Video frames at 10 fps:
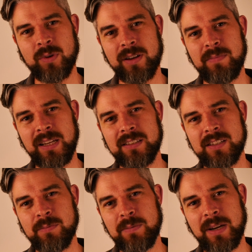what it means
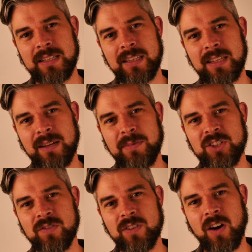to be made in the
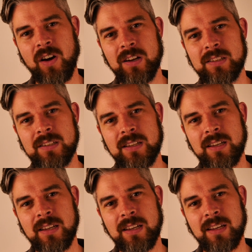image of God
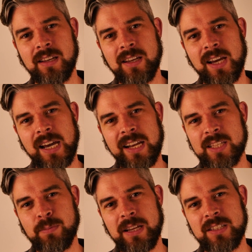and
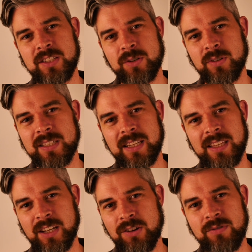explains to us
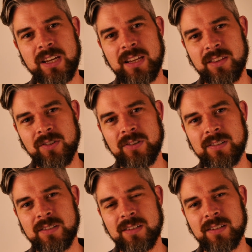in the Greek
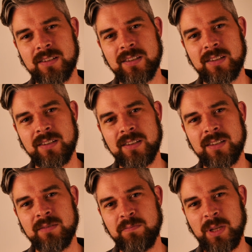thought,
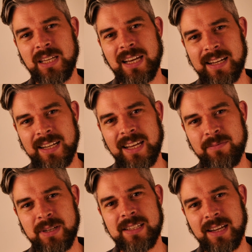Be an
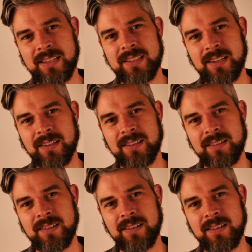imitator
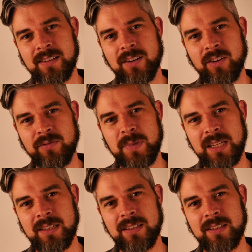of
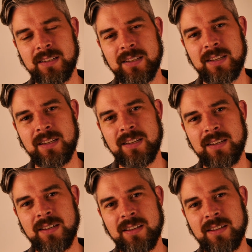me
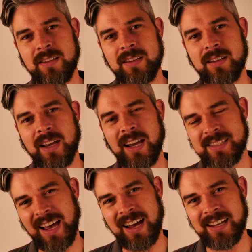
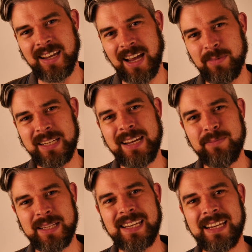as I am an
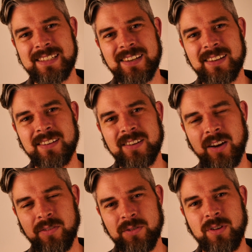imitator
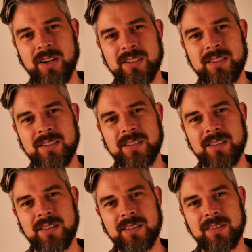of Christ.